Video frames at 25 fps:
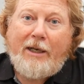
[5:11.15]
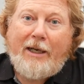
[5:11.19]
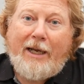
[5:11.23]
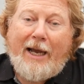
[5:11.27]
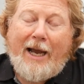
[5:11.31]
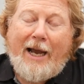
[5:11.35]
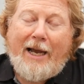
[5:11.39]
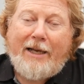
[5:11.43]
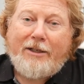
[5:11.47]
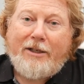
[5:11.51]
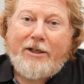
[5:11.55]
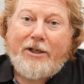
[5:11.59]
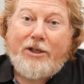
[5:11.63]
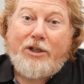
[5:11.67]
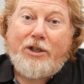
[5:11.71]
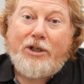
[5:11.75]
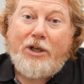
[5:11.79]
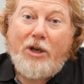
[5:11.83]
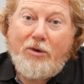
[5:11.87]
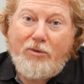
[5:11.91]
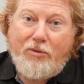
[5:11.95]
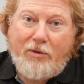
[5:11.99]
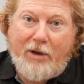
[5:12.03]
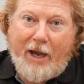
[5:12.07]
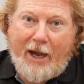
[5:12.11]
has a
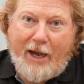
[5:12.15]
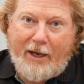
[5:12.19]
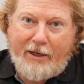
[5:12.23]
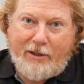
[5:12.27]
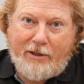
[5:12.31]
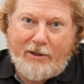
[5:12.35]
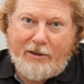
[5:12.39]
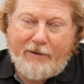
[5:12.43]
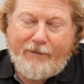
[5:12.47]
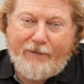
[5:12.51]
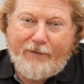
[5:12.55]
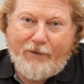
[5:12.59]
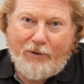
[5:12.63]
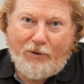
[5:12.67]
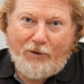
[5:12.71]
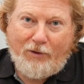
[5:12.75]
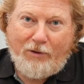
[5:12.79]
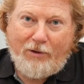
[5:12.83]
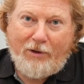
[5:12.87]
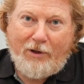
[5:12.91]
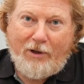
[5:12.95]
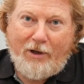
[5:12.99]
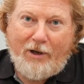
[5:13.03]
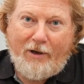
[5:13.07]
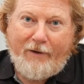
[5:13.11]
suitcase
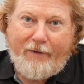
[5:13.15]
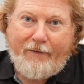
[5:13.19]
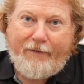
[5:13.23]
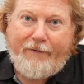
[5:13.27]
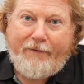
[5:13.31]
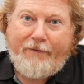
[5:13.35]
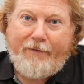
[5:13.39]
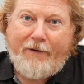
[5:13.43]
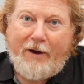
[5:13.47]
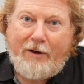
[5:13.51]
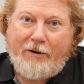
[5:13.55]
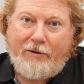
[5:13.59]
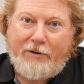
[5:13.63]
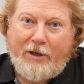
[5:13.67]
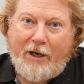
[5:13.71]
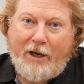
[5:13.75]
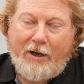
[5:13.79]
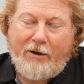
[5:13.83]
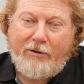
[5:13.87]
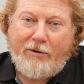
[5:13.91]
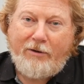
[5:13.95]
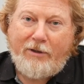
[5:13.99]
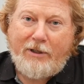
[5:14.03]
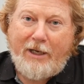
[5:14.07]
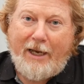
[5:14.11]
full of
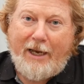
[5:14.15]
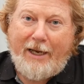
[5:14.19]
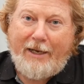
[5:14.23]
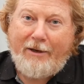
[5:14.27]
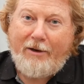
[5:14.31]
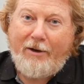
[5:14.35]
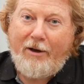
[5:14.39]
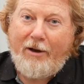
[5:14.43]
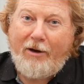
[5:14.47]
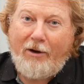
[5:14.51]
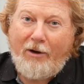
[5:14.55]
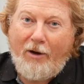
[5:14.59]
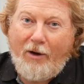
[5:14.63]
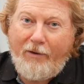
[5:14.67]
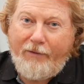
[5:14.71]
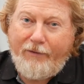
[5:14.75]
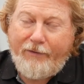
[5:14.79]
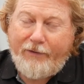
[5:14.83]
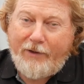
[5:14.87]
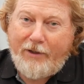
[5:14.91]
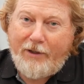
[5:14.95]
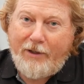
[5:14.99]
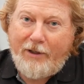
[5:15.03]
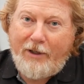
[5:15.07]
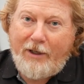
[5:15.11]
photos in her
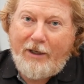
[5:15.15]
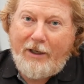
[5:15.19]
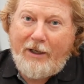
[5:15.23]
loft